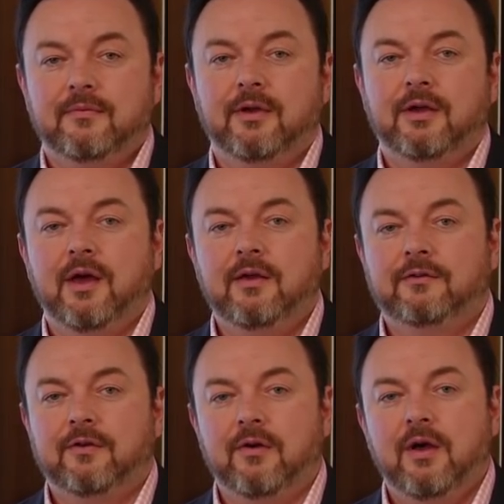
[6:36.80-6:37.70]
Okay,
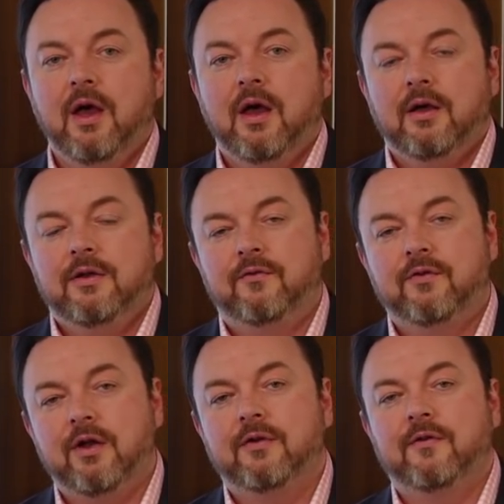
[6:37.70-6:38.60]
so you've
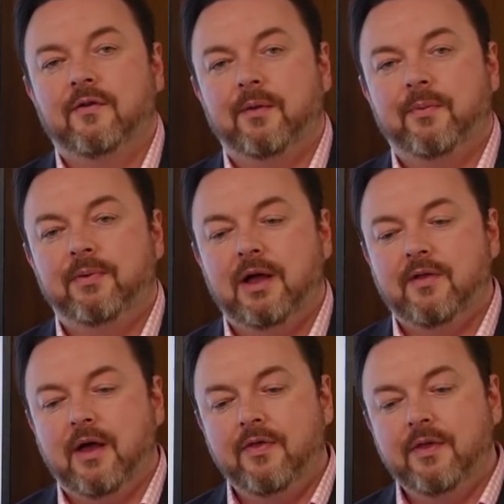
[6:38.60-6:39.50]
got to develop a
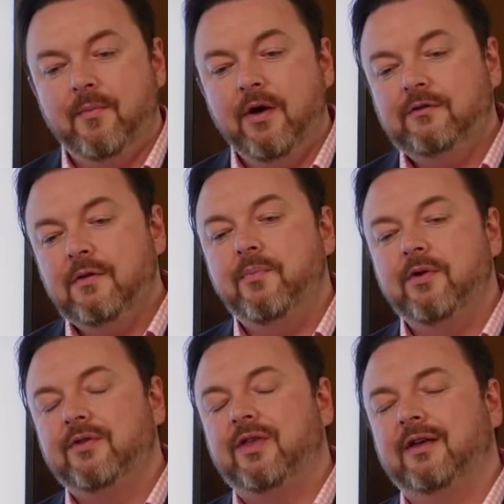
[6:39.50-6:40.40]
plan. And the most
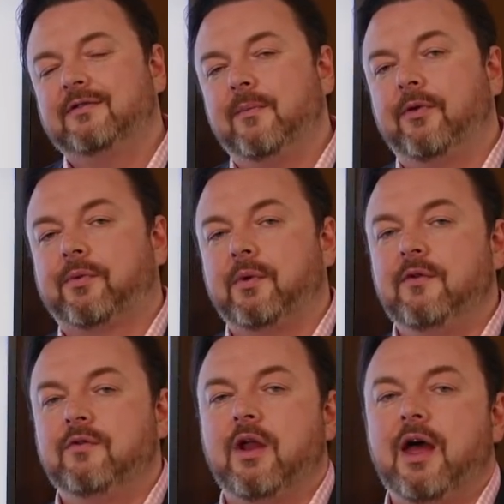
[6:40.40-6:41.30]
important thing is number 3,
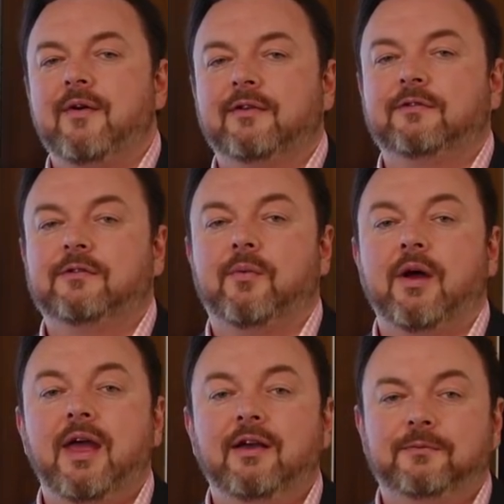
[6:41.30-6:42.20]
you've got to have access to the
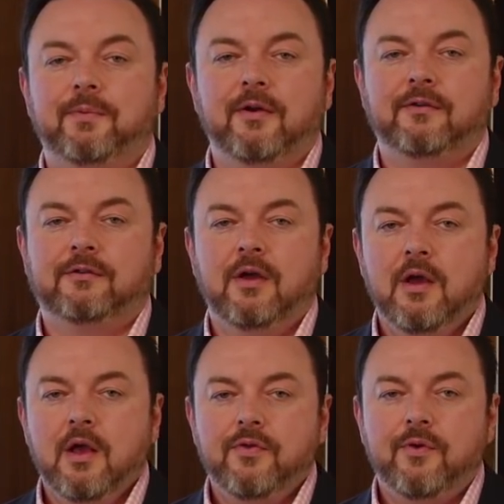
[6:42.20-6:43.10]
right experts,
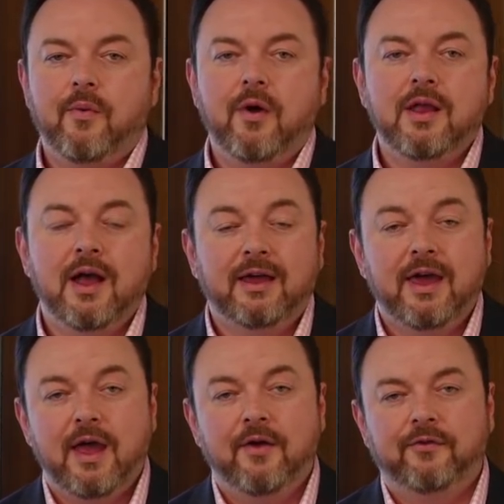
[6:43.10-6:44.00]
the right
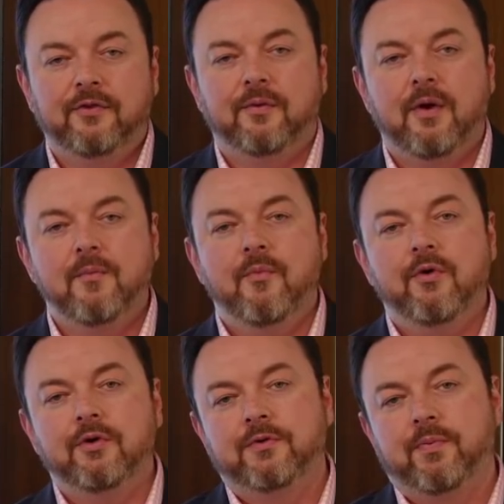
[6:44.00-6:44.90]
accountant, the right
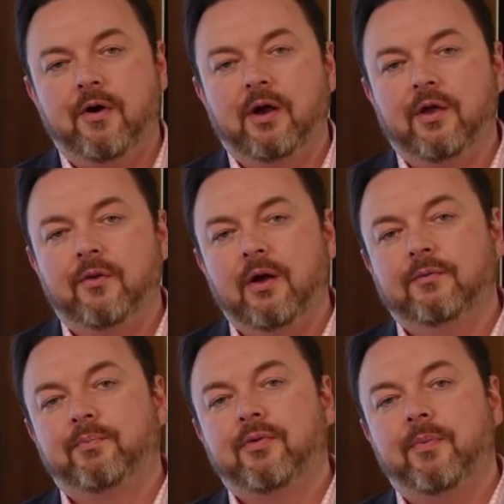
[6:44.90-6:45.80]
mortgage broker, the right
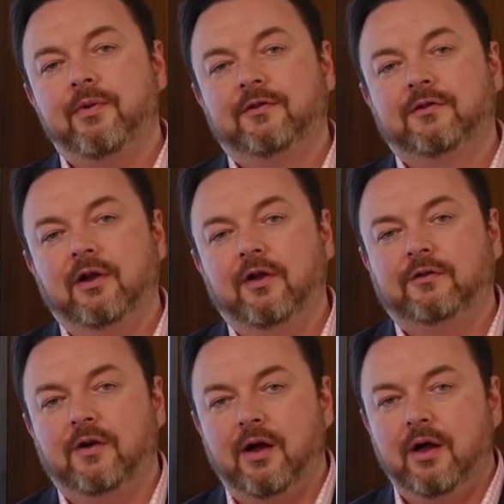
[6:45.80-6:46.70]
property
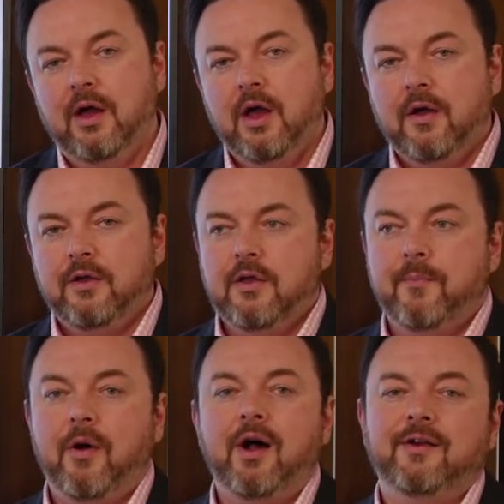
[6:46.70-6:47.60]
solicitor, you know,
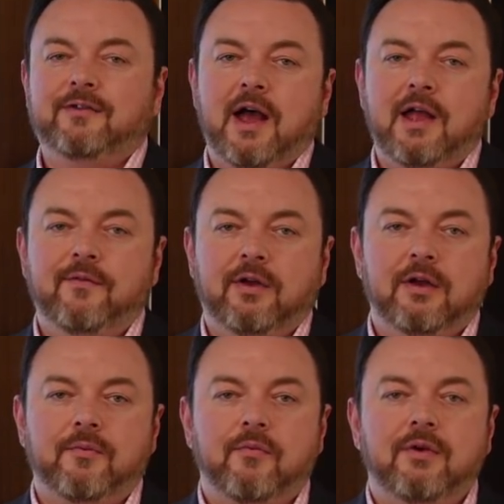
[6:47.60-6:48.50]
buyer's
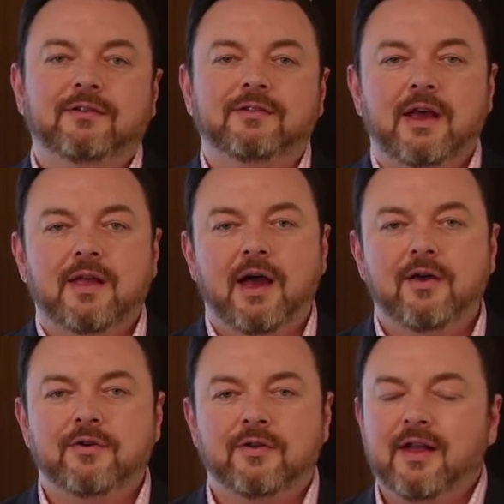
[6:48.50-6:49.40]
advocate, real estate
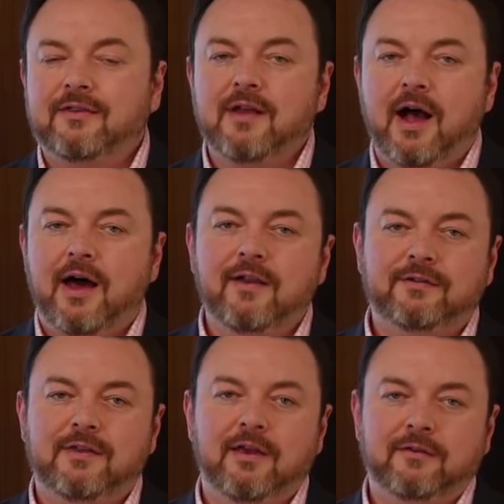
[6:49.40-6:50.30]
agent. That's the
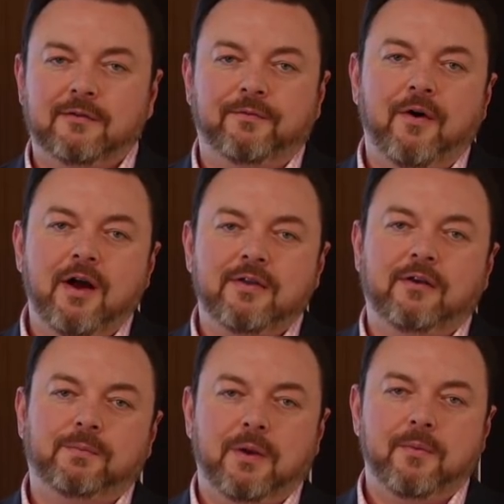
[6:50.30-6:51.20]
hardest thing, is to find
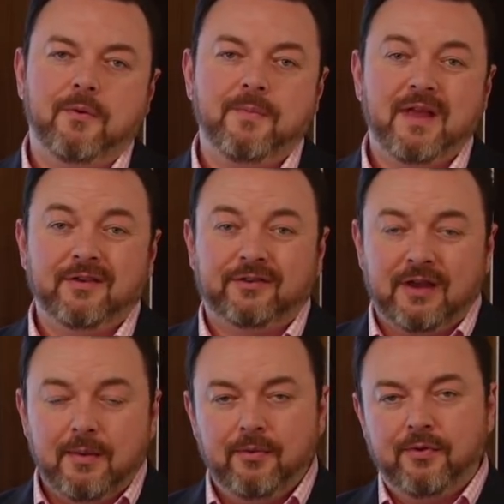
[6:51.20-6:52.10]
these people and
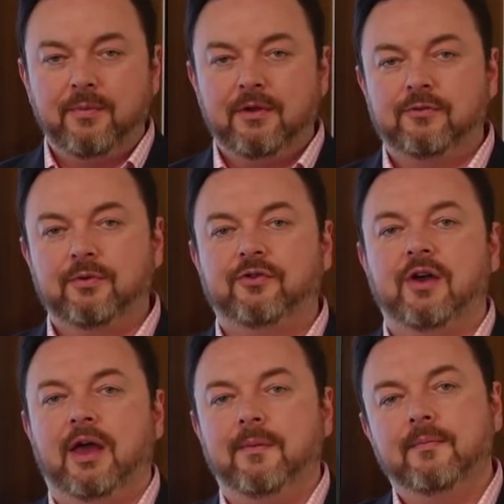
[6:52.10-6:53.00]
assemble them into a
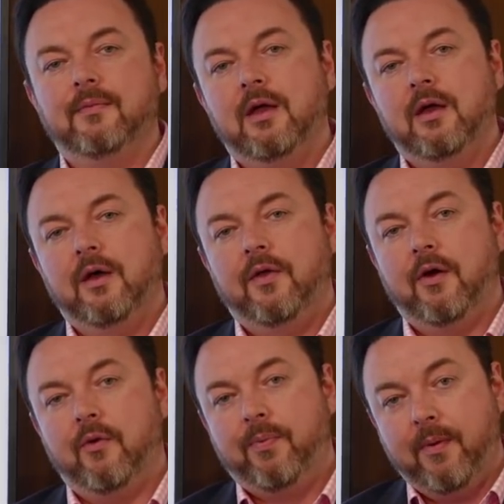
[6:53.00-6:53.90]
team
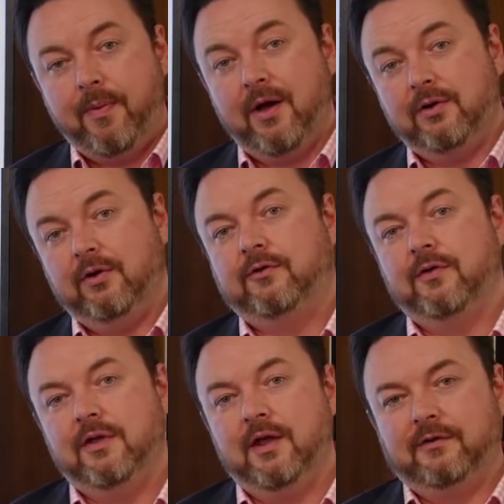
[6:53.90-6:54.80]
that will propel you to
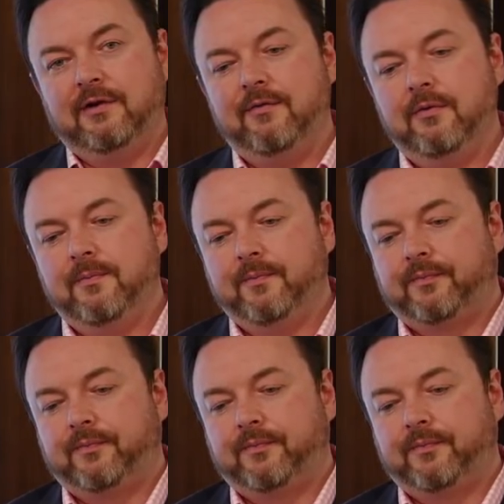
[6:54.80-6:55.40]
the next level.